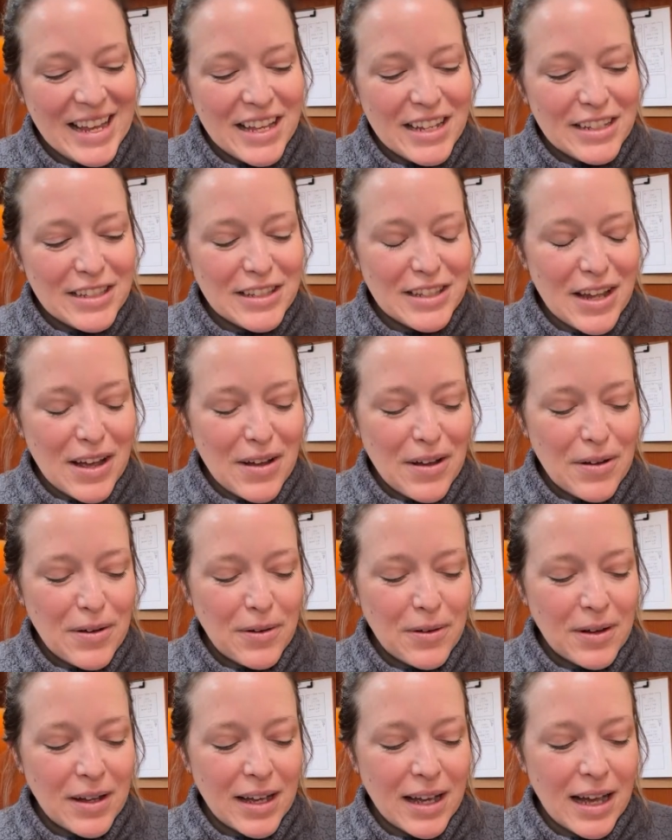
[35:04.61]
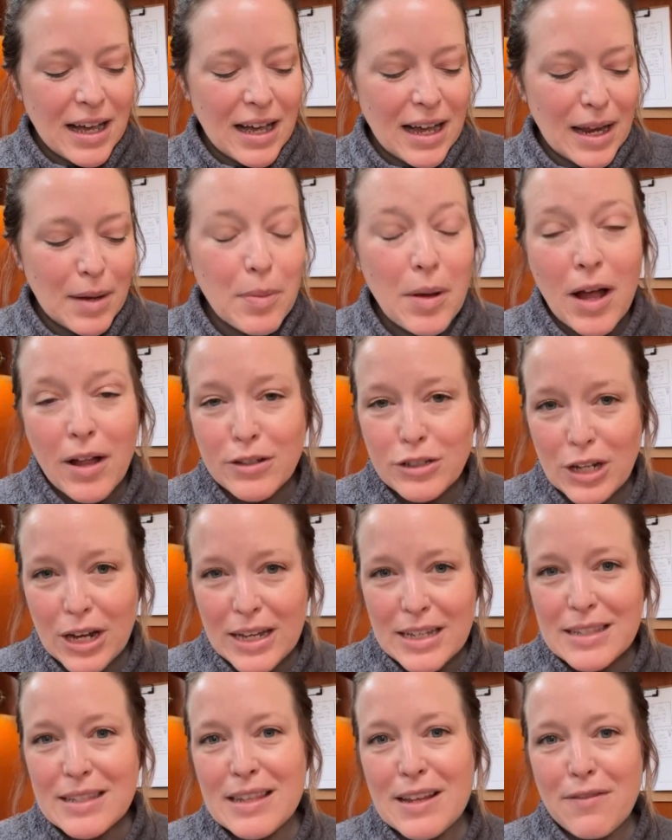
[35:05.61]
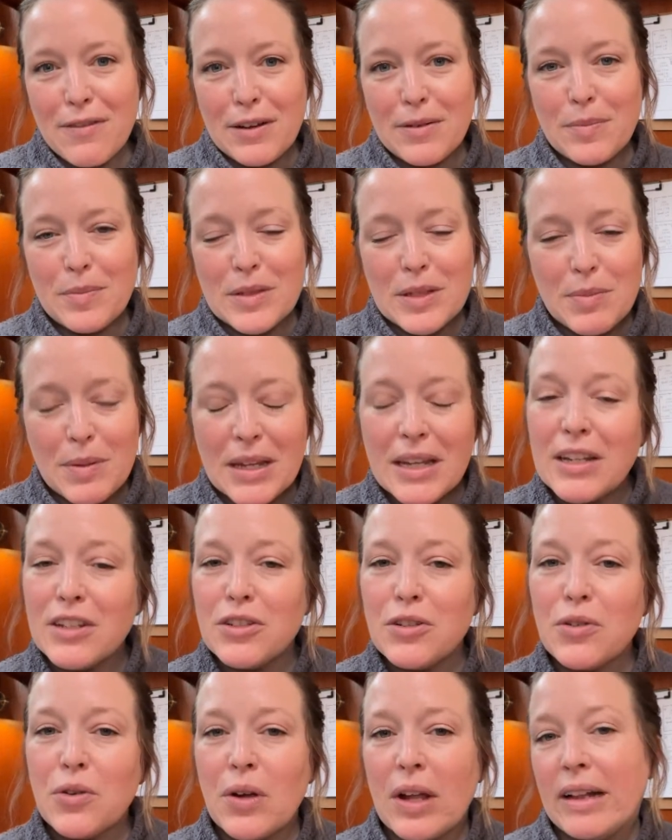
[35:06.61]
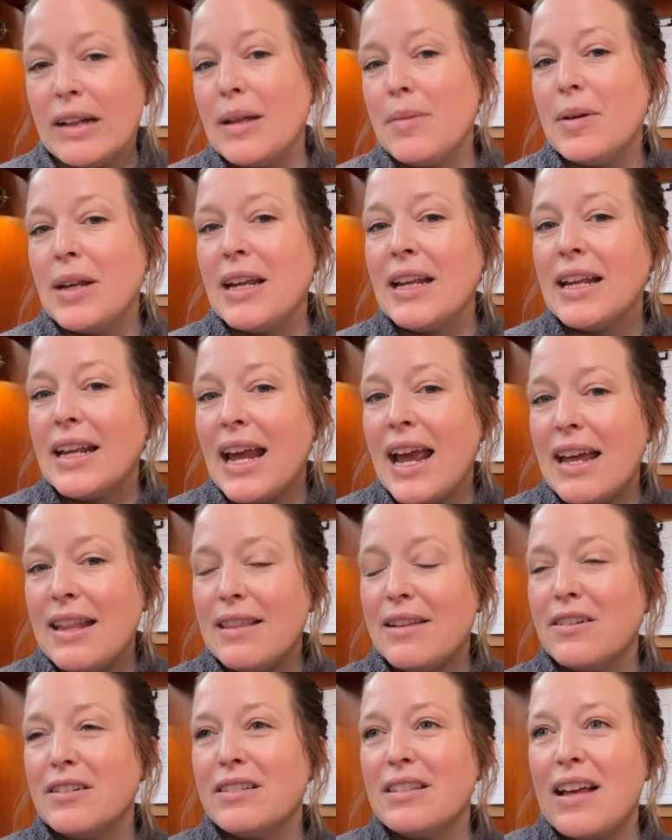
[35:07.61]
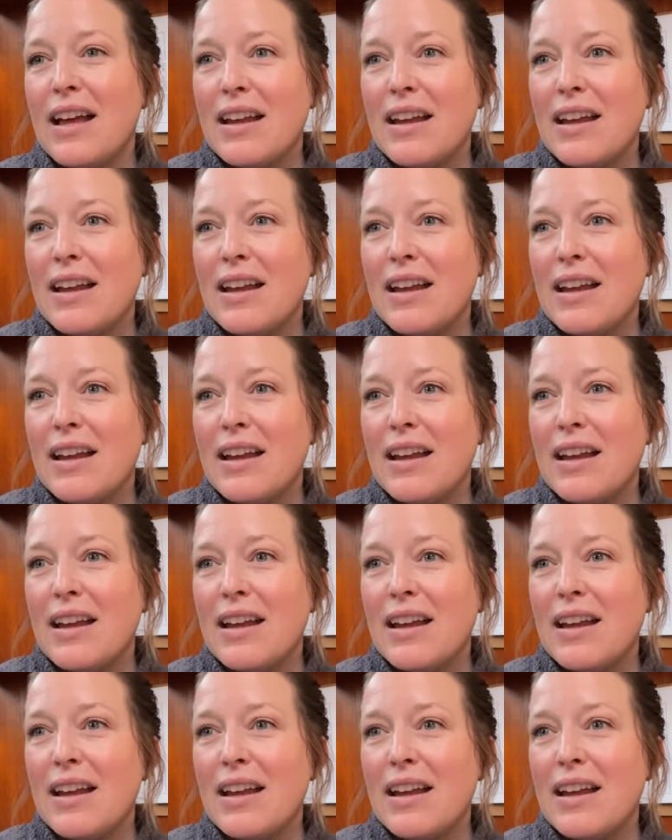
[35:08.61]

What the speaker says: So I apologize if I'm speaking too quickly, but again, there's